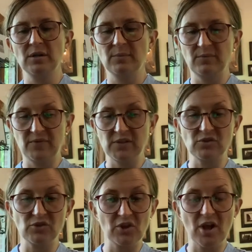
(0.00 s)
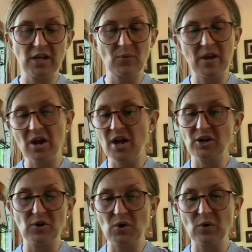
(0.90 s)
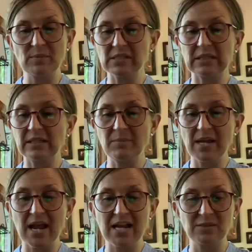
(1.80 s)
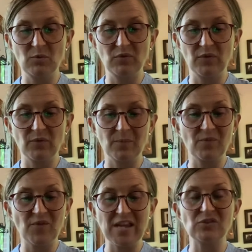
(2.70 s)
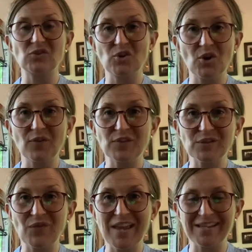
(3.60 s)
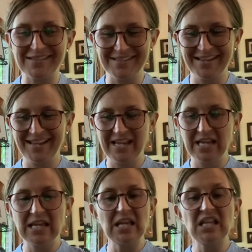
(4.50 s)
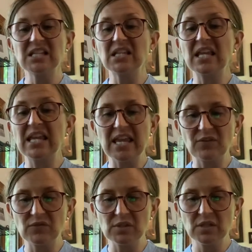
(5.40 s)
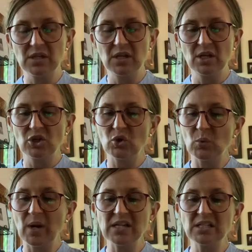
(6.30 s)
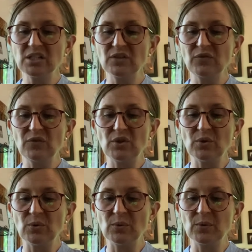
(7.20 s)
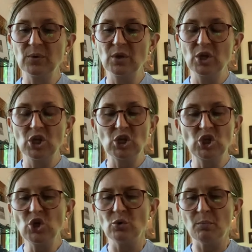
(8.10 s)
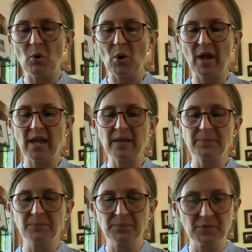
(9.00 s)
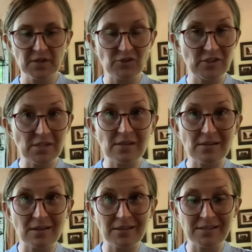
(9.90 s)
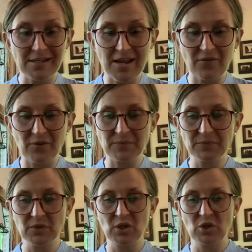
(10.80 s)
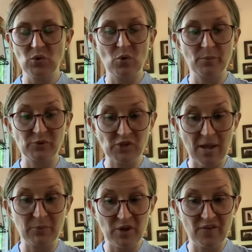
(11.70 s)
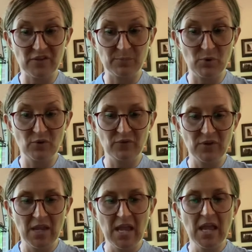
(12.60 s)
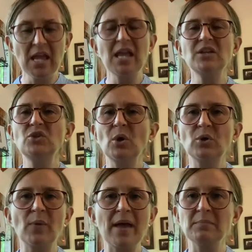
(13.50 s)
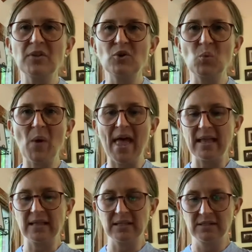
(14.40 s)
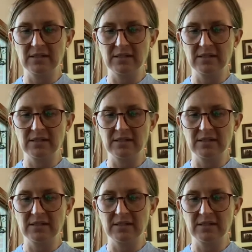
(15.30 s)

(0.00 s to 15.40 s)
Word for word: Professor Trelawney went on, her enormous gleaming eyes moving from face to nervous face. It is a gift granted to few. You, boy, she said suddenly to Neville, who almost toppled off his poof. Is your grandmother well?